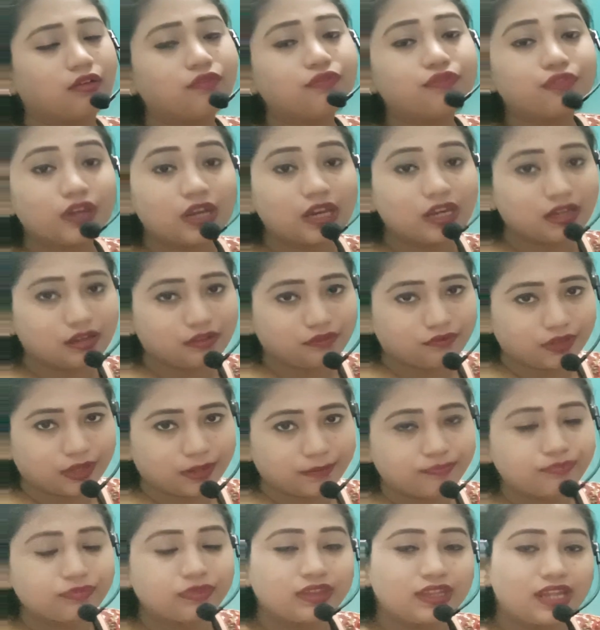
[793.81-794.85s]
free
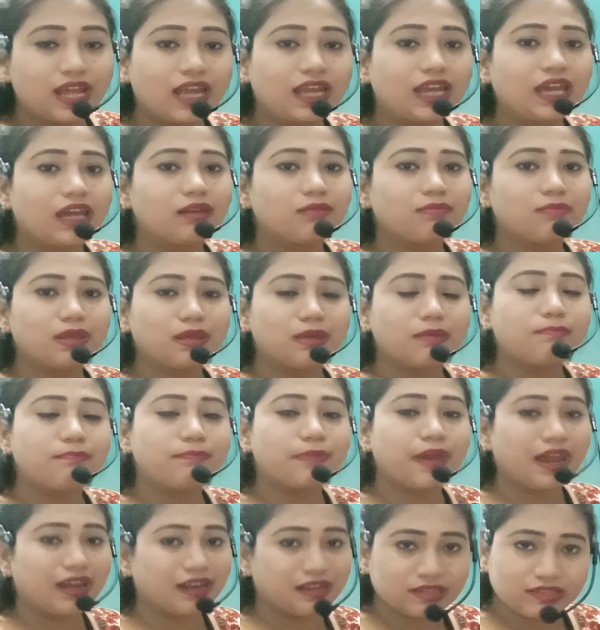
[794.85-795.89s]
living, they can be
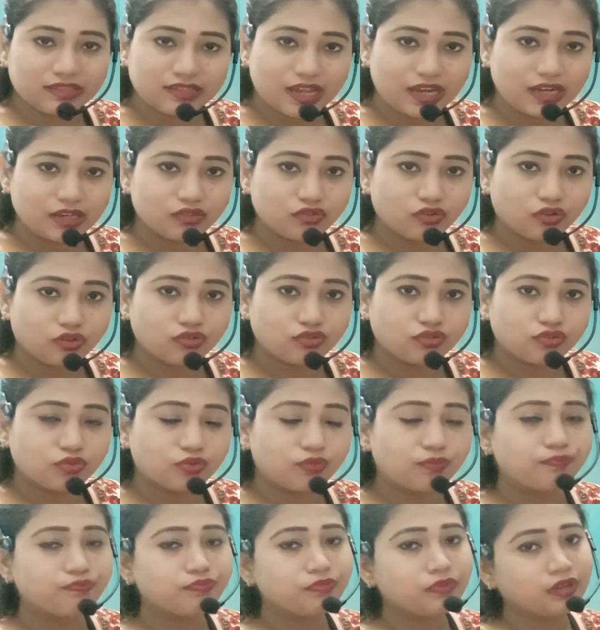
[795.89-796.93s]
parasite
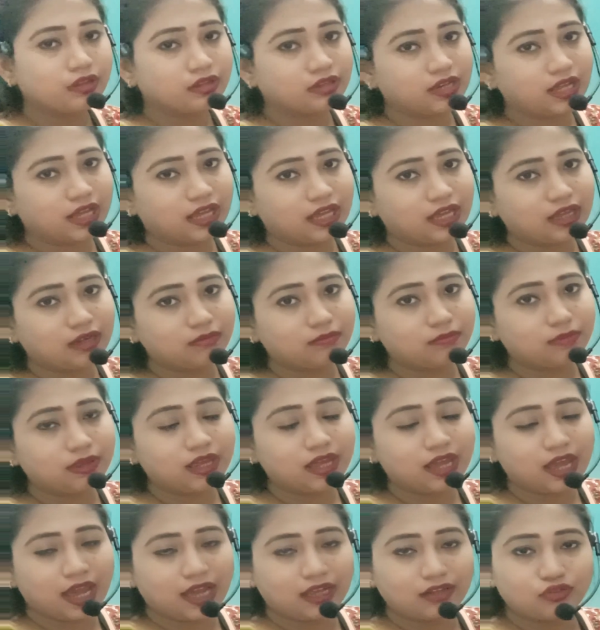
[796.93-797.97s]
also, they can
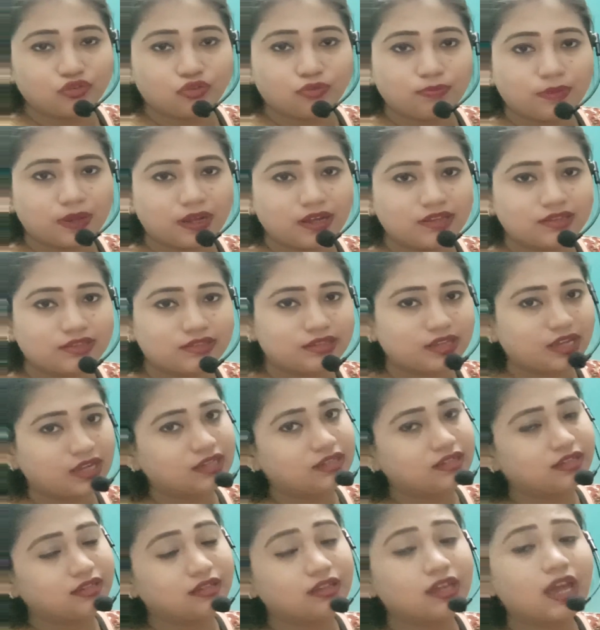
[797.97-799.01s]
be
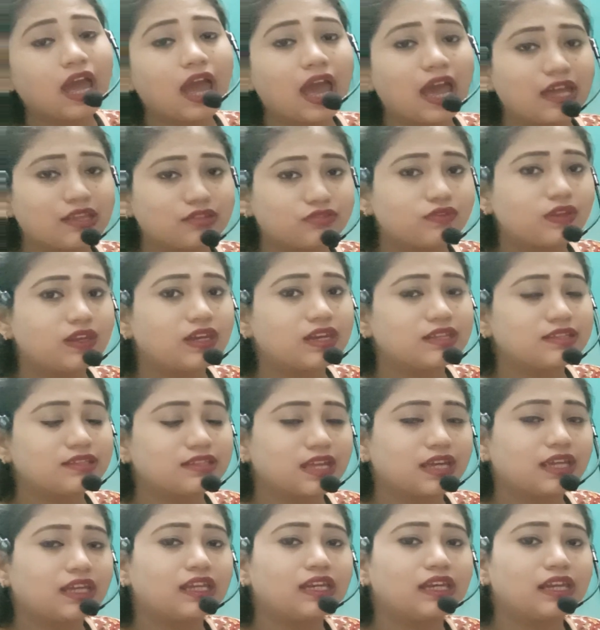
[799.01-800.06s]
ectoparasite, as well as
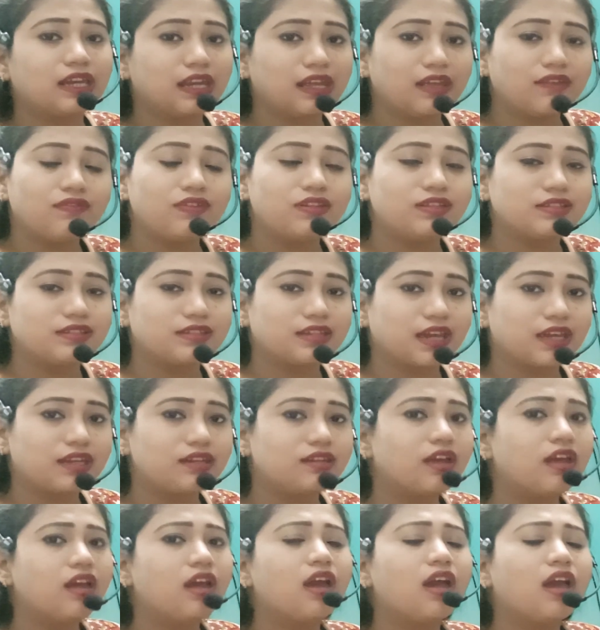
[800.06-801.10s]
they can live inside.
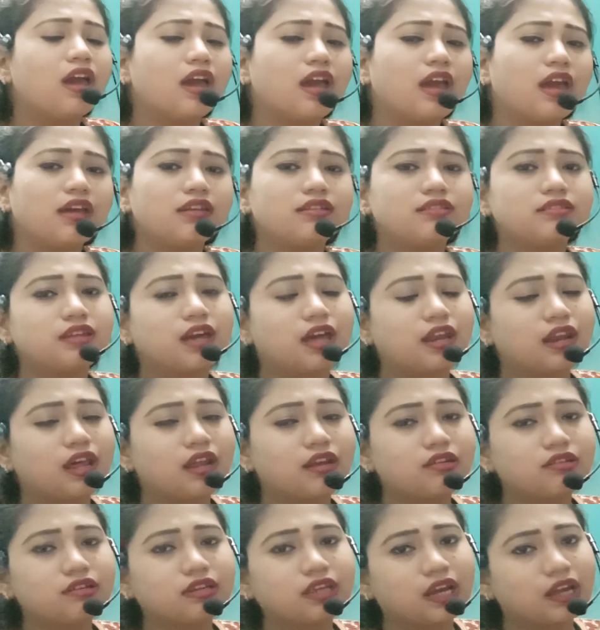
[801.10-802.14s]
And
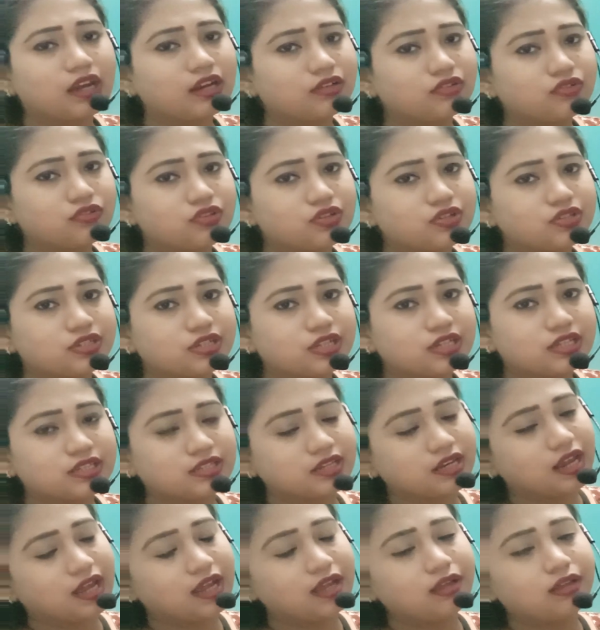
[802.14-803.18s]
another
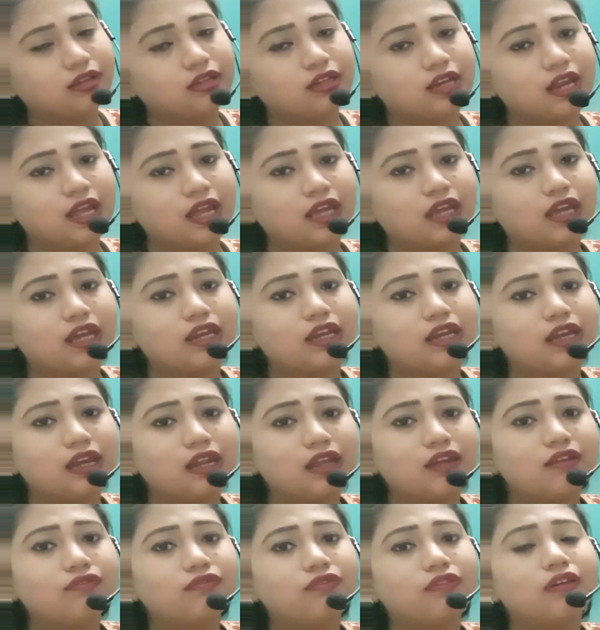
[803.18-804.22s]
characteristics, like they can
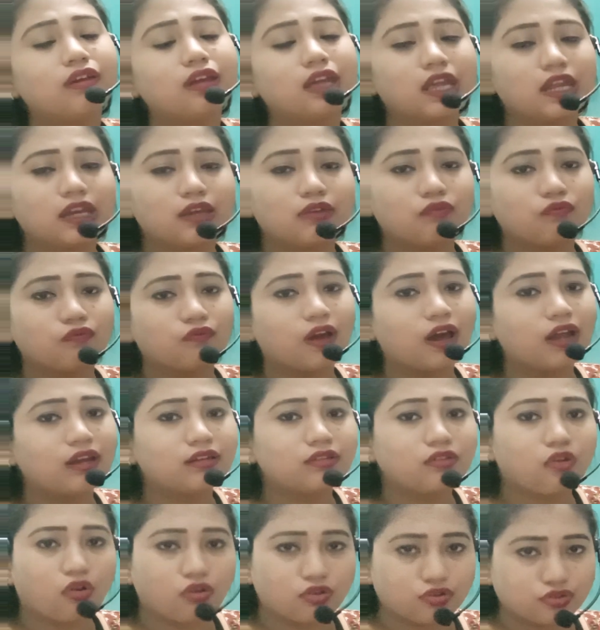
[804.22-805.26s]
live in
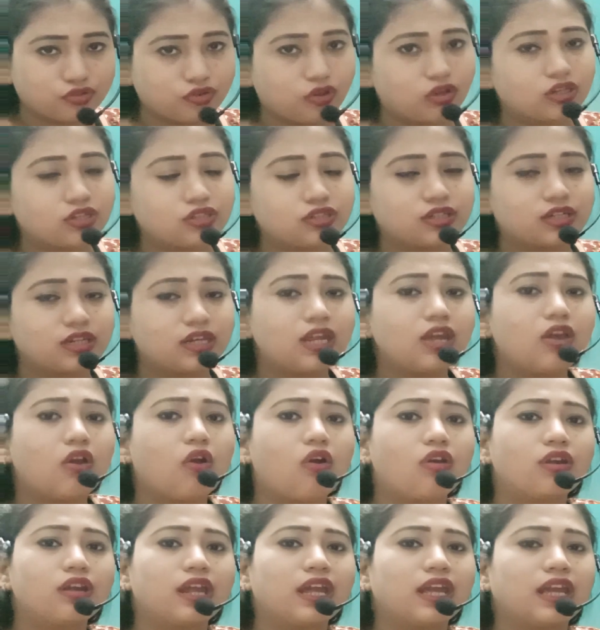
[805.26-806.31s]
one or solitary,
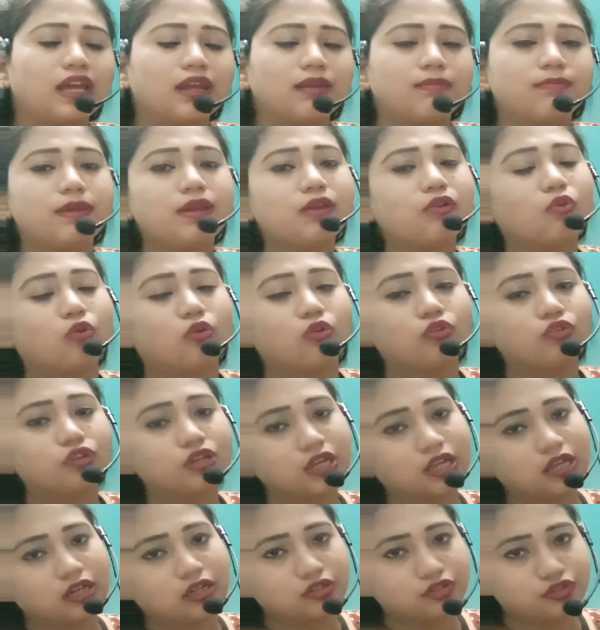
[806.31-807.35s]
or they can be
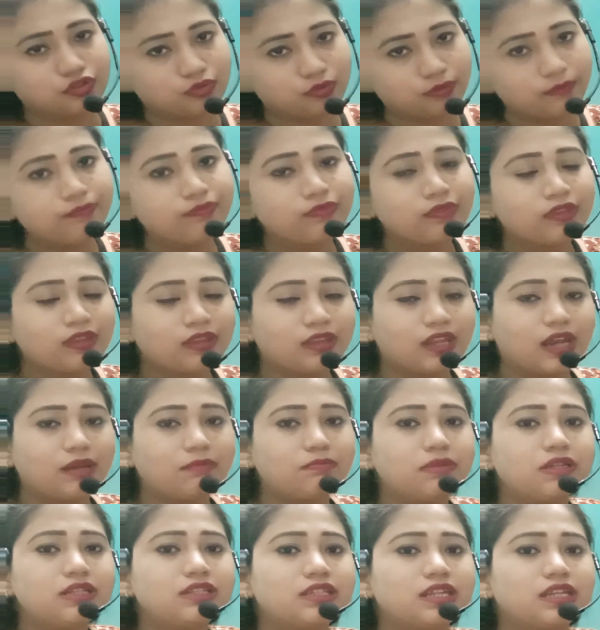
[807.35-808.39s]
colonial too.
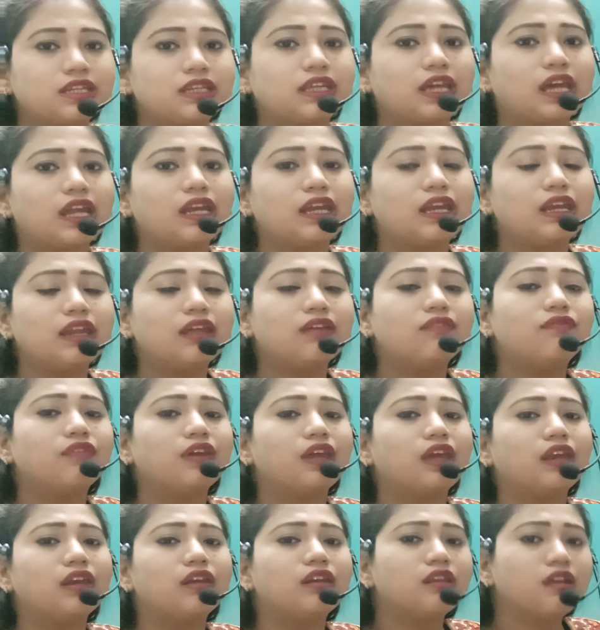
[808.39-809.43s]
That means it can live
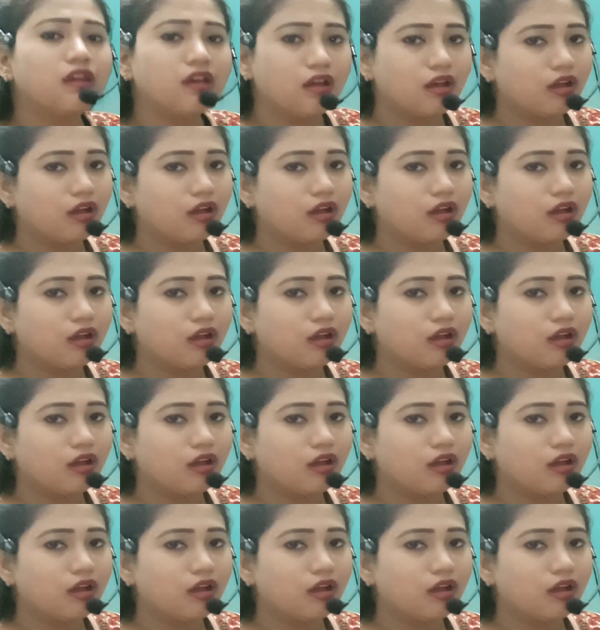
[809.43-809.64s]
in